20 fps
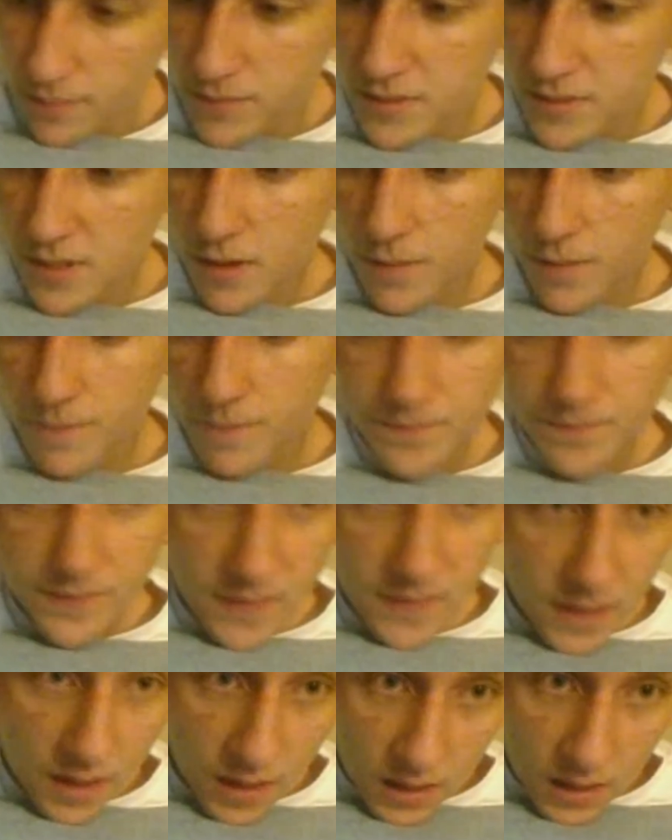So,
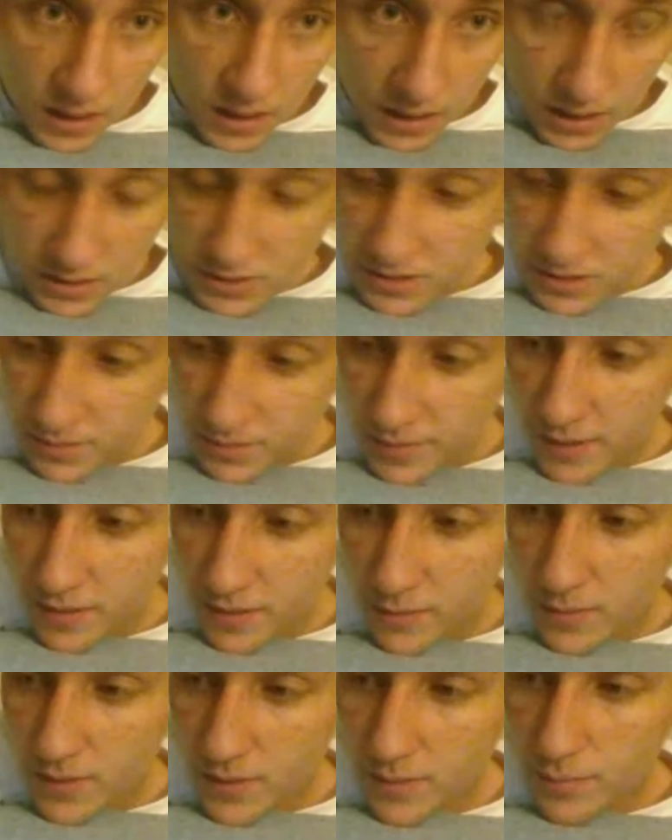Hunter Miller
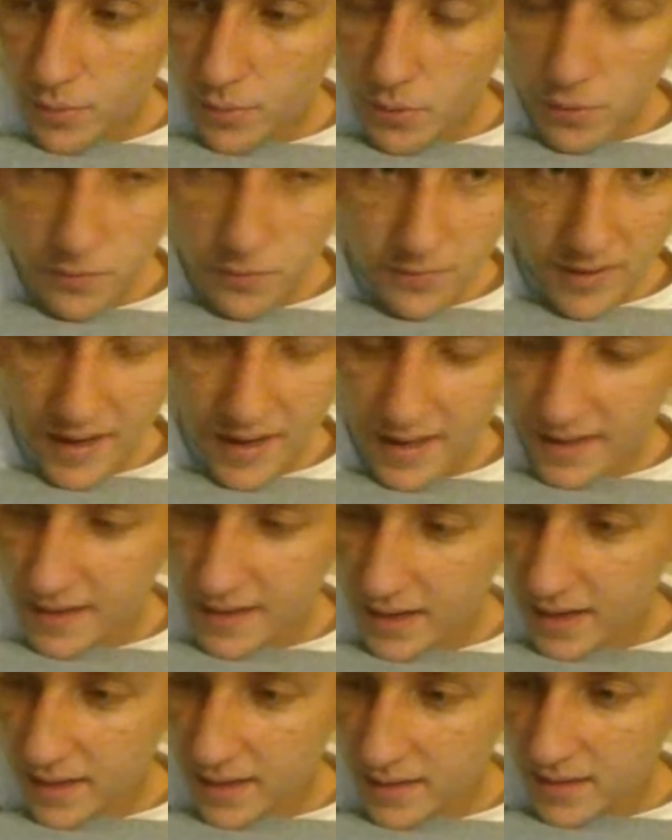won the pole Friday
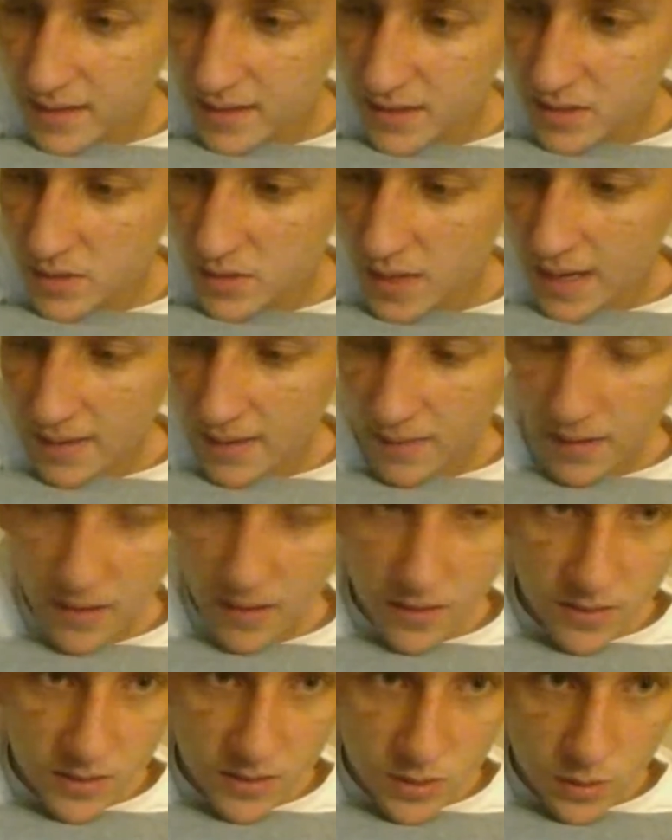night in a track
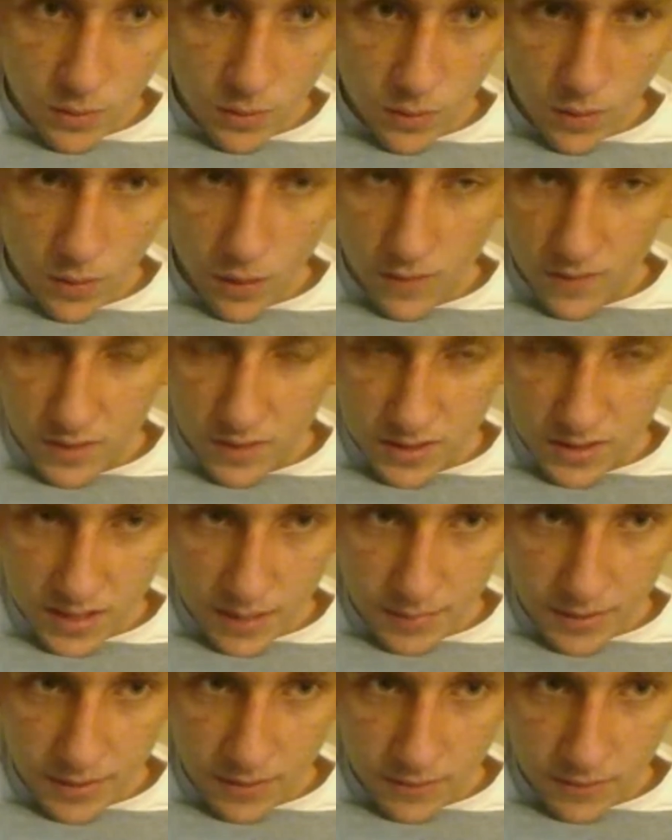record duel over
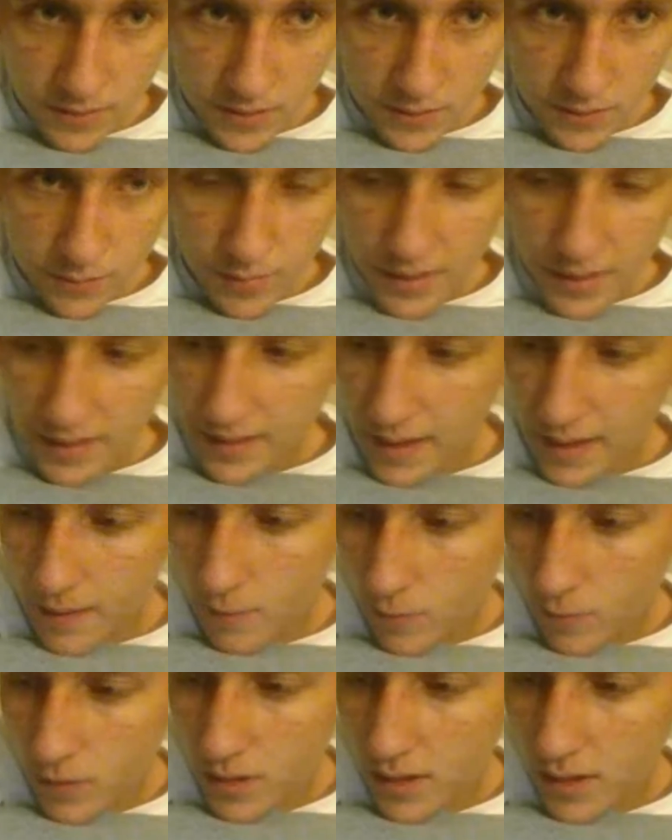WUB
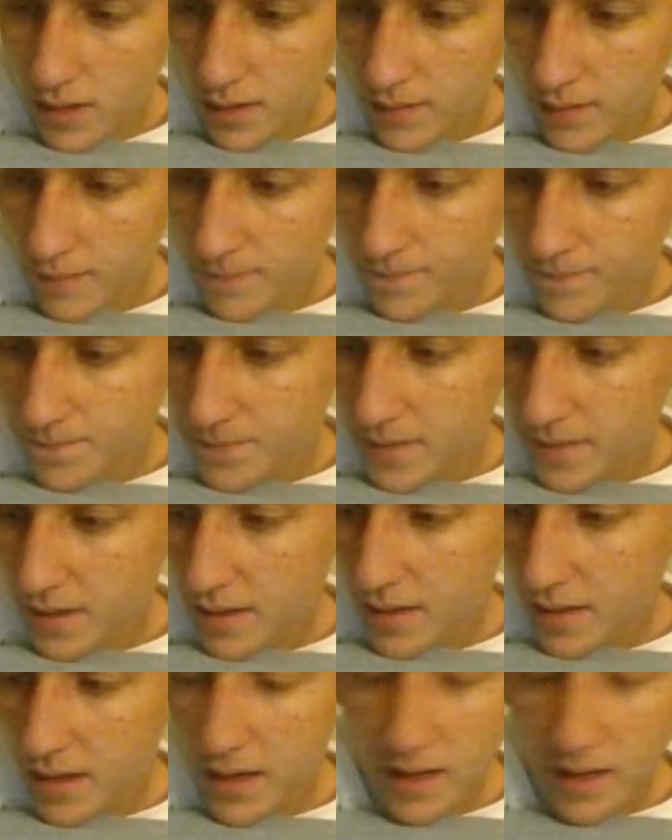Network,
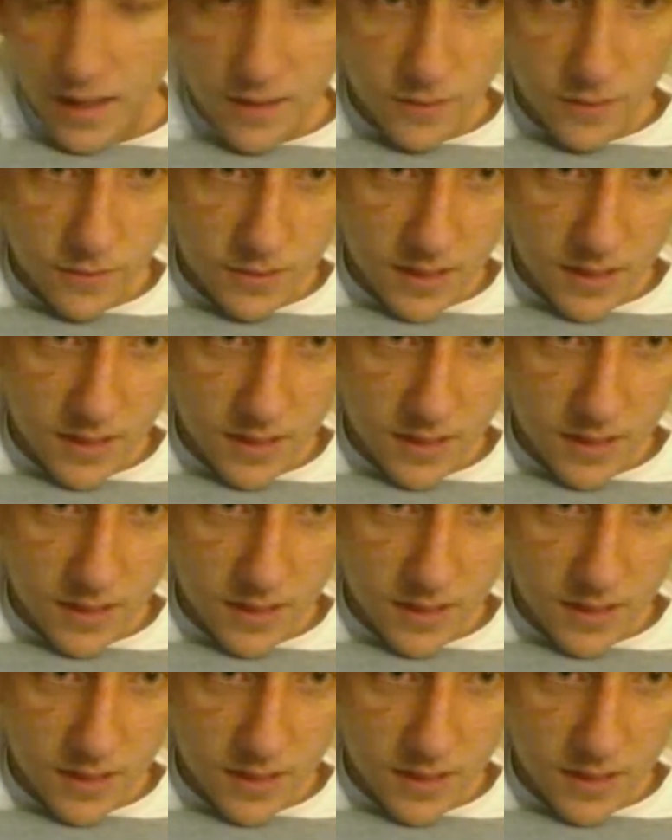who's